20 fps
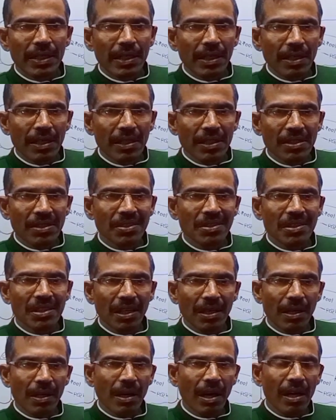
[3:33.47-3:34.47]
is
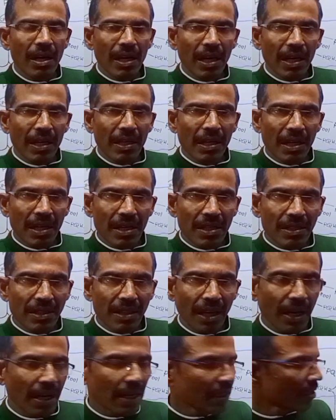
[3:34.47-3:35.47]
generally agreed
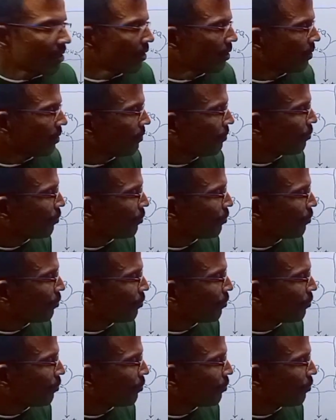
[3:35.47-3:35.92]
that